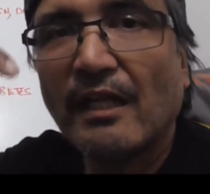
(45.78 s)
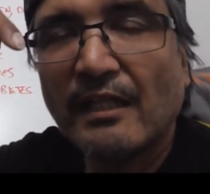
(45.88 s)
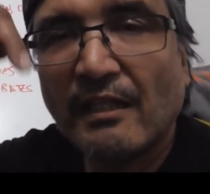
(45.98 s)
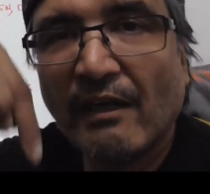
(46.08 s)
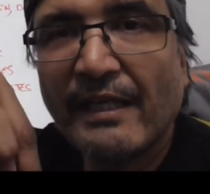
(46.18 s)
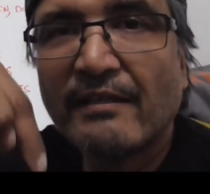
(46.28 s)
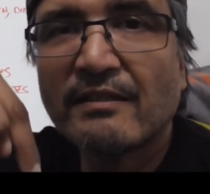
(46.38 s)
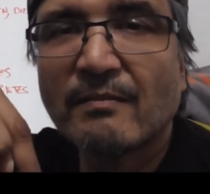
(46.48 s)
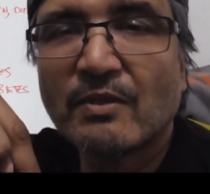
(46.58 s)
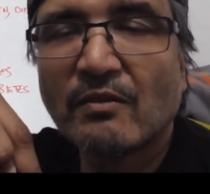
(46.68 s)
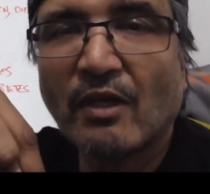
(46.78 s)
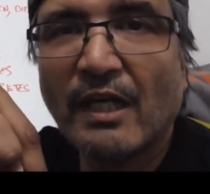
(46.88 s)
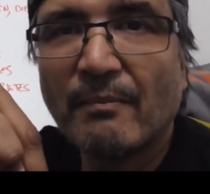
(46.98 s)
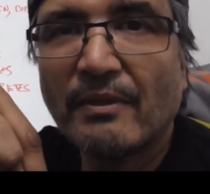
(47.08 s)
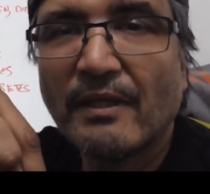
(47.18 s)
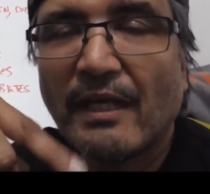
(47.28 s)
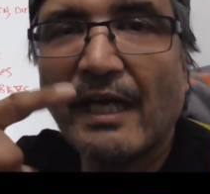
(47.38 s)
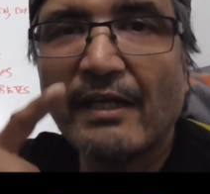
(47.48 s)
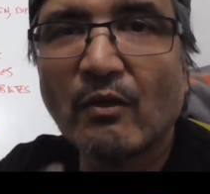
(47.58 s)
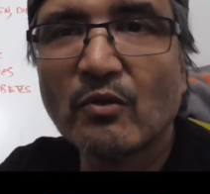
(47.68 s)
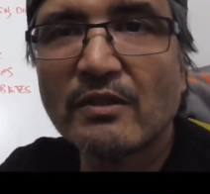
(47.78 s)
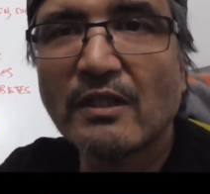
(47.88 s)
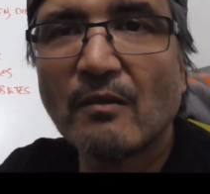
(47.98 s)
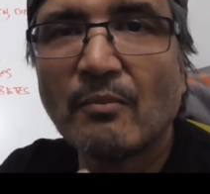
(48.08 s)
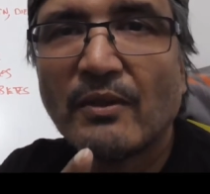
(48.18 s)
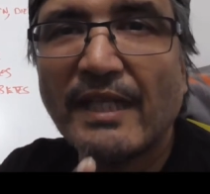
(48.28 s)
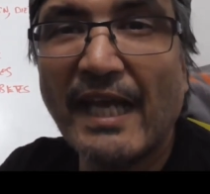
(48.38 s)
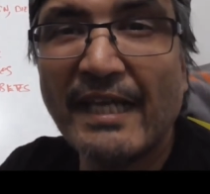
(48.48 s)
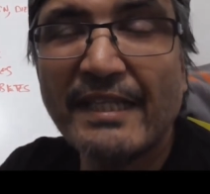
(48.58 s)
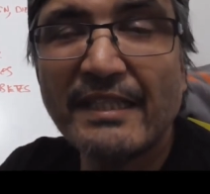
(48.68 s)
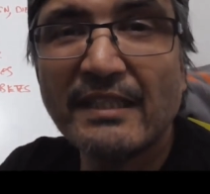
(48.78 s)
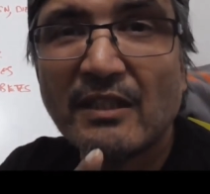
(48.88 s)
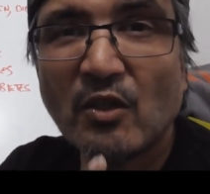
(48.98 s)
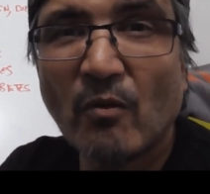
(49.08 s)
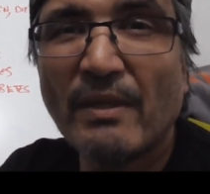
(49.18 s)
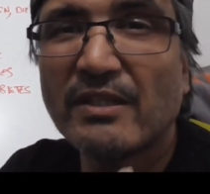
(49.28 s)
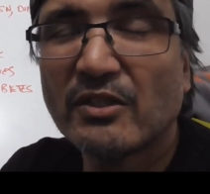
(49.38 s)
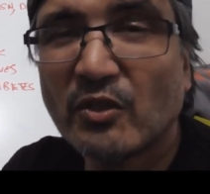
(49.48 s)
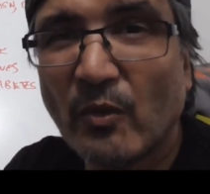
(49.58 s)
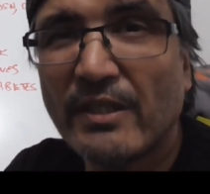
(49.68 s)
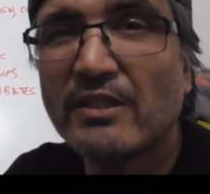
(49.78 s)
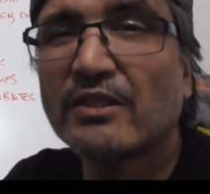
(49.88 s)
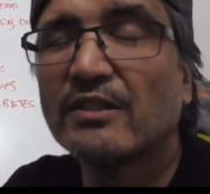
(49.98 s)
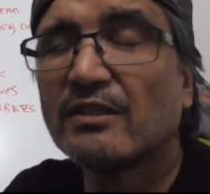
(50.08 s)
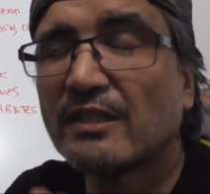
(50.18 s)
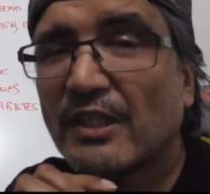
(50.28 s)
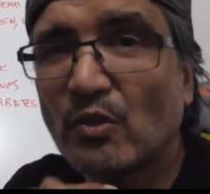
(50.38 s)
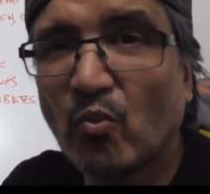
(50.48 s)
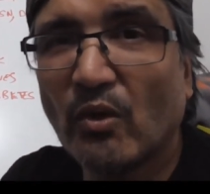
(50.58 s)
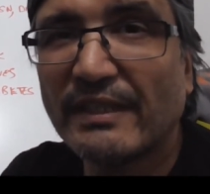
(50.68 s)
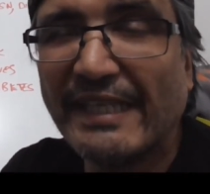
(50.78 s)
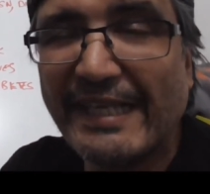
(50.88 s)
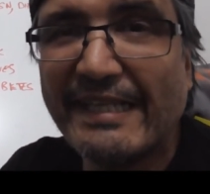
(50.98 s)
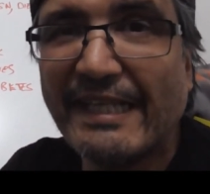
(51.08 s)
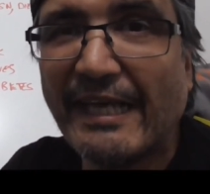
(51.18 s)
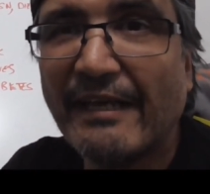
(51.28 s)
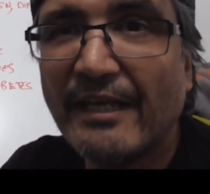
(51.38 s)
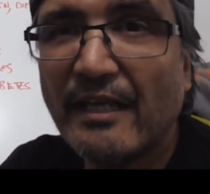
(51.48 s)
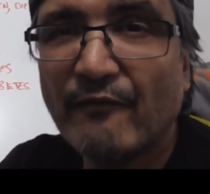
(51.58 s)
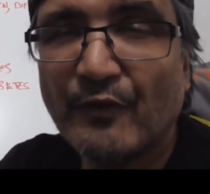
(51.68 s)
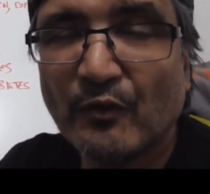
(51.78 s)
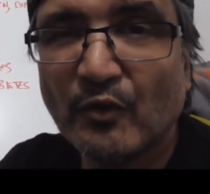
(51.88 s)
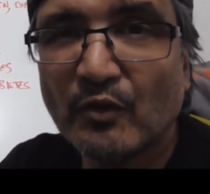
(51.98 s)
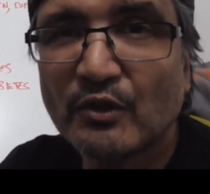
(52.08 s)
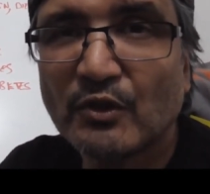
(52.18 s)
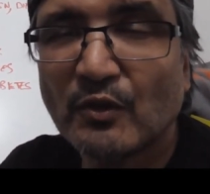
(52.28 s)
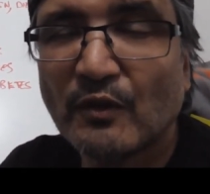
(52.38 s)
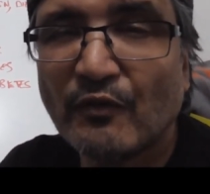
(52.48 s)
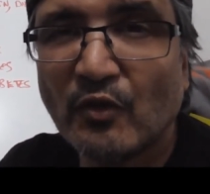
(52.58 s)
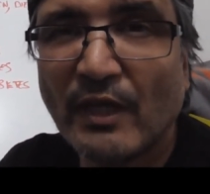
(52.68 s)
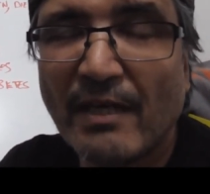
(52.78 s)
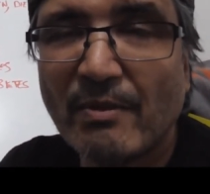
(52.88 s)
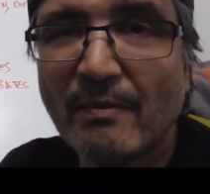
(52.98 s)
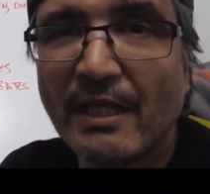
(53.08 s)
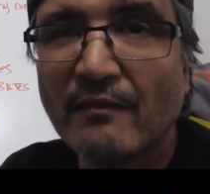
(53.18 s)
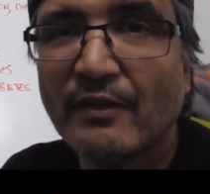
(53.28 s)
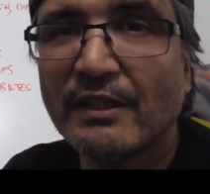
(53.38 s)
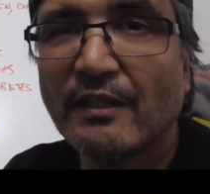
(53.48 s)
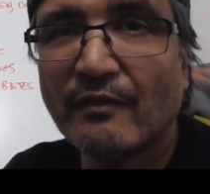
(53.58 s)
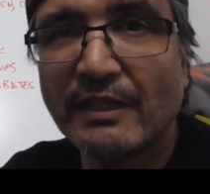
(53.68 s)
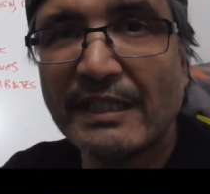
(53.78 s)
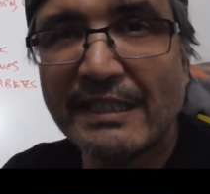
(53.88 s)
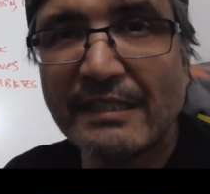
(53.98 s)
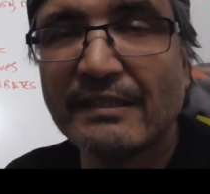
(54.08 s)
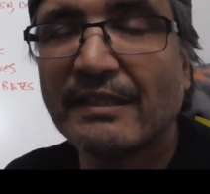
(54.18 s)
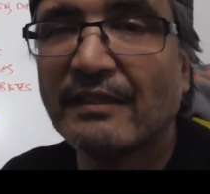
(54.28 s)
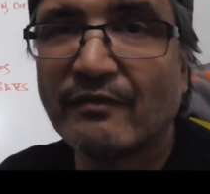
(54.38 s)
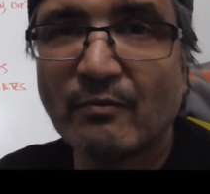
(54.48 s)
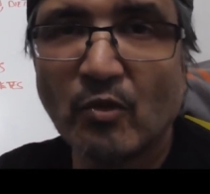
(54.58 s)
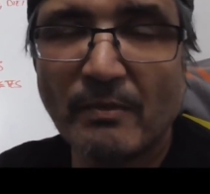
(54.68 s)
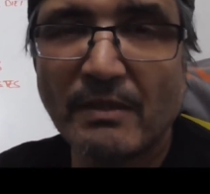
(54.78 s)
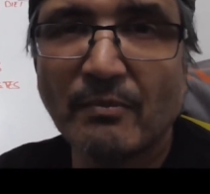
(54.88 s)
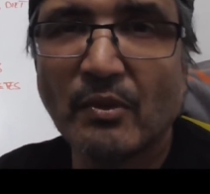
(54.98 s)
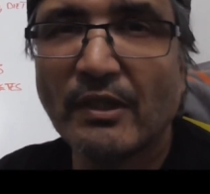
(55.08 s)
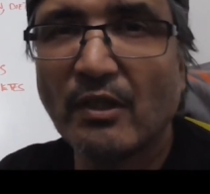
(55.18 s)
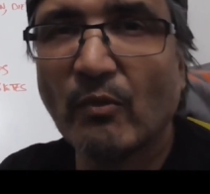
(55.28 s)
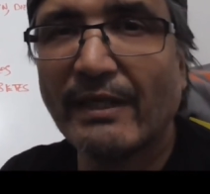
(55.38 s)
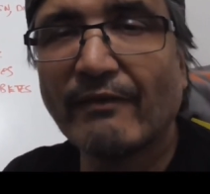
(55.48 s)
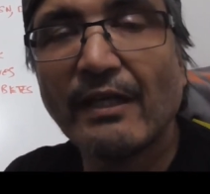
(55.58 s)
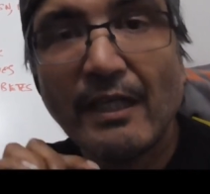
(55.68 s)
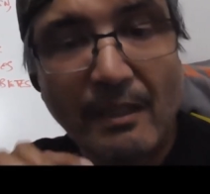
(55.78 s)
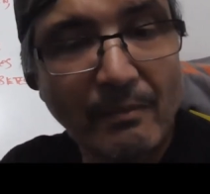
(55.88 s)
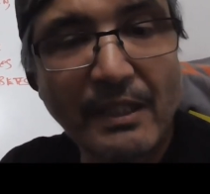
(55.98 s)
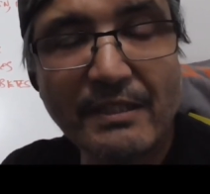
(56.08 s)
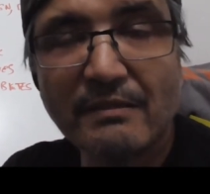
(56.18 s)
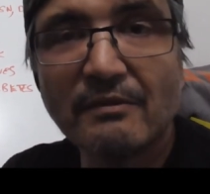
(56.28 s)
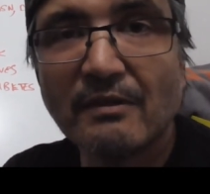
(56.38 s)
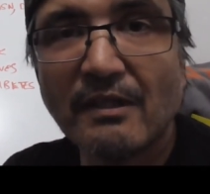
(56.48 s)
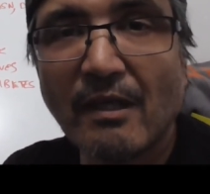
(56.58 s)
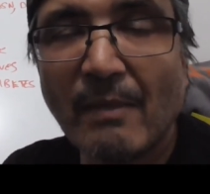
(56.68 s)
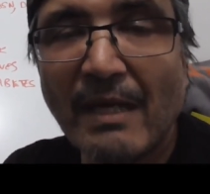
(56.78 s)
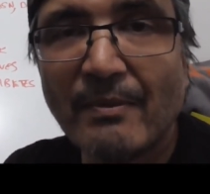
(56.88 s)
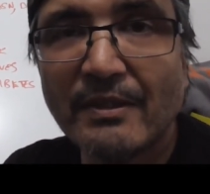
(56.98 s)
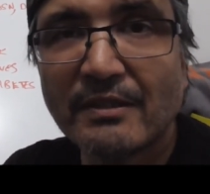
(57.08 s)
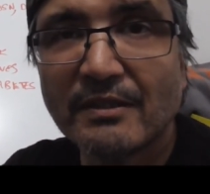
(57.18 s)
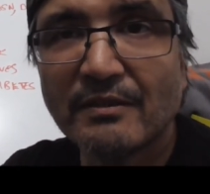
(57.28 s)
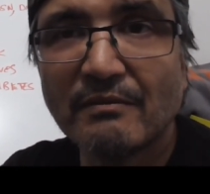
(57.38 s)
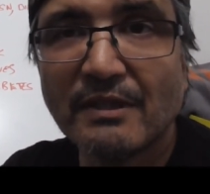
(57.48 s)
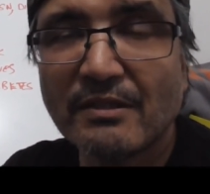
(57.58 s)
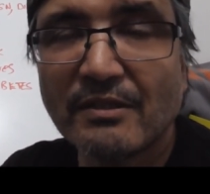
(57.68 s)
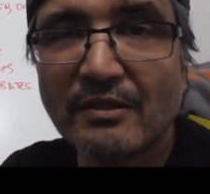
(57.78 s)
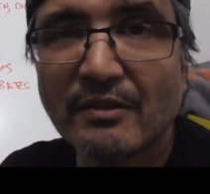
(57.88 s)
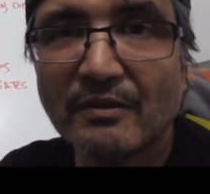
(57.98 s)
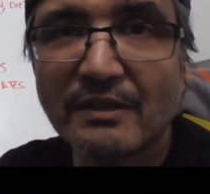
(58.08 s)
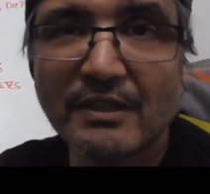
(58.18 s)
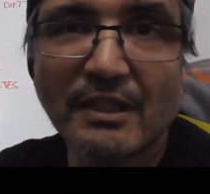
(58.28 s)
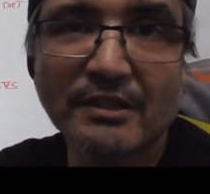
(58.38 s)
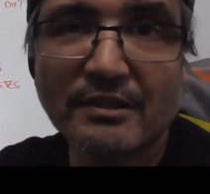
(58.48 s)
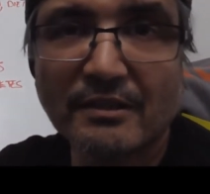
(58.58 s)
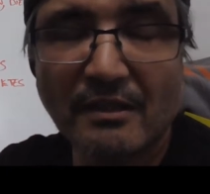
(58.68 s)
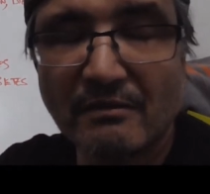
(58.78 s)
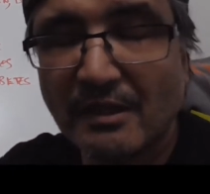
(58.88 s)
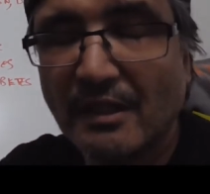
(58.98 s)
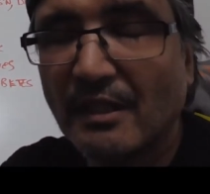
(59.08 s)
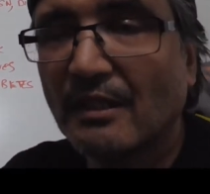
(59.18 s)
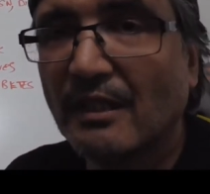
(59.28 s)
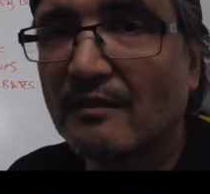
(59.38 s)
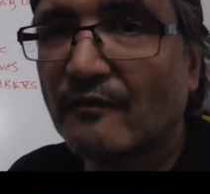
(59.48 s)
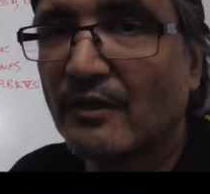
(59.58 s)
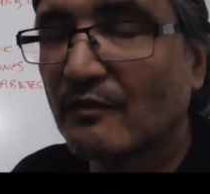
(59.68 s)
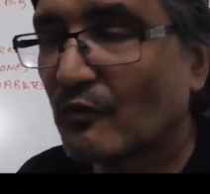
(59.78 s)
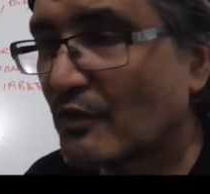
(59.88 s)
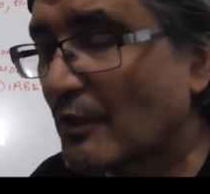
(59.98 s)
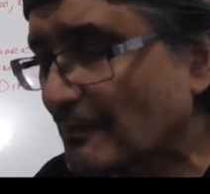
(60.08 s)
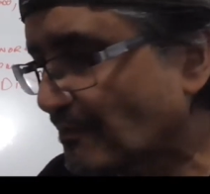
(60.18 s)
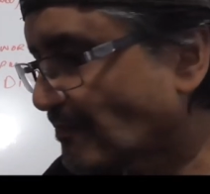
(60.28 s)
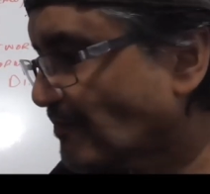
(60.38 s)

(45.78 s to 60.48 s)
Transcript: Like and subscribe and also put any comments, questions that you want in there. If you're not sure, if you're not happy about the video, if it needs editing, if you want me to pull it or whatever, please, I'm happy to listen to your discussion. So that's the first off. So